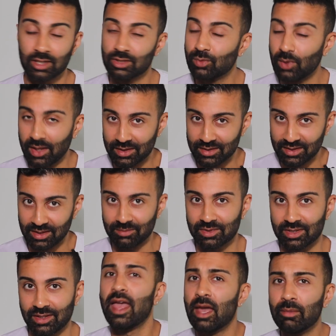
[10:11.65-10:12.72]
as well as DMT.
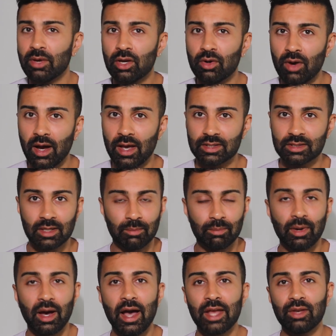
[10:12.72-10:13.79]
MAOIs
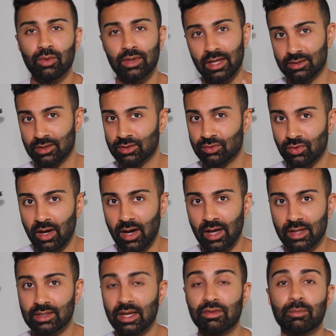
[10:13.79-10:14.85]
combined with SSRIs
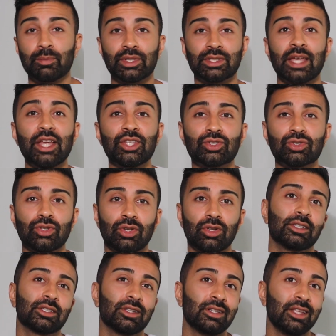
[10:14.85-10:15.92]
have the potential
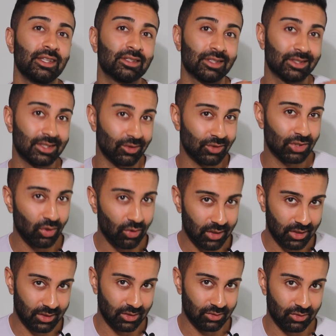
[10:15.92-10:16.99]
to lead to serotonin
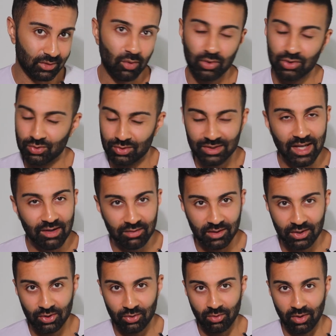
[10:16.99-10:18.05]
syndrome, which you definitely
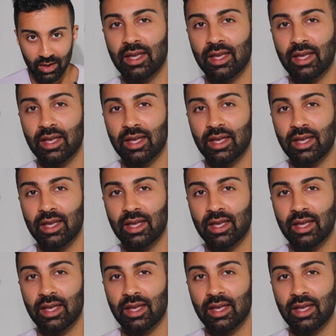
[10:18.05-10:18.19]
don't want.